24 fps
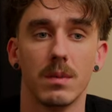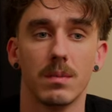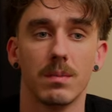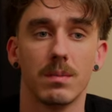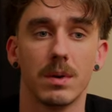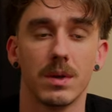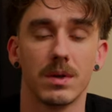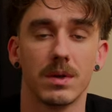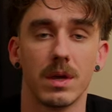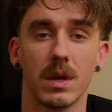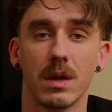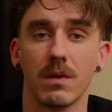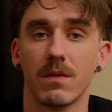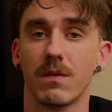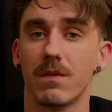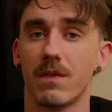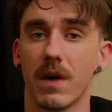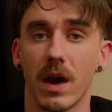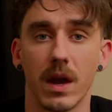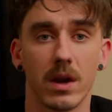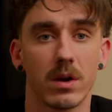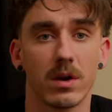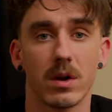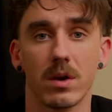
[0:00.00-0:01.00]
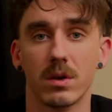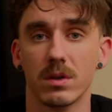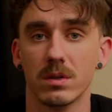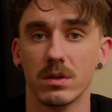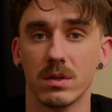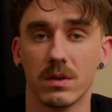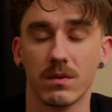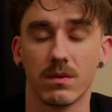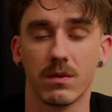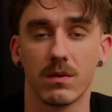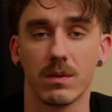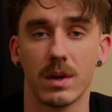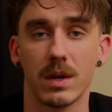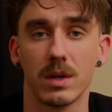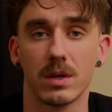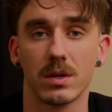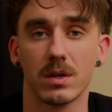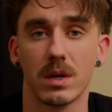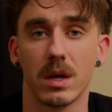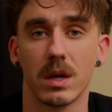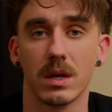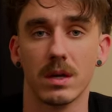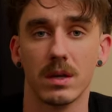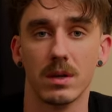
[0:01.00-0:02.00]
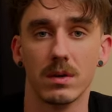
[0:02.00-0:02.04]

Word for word: but they fire hose information at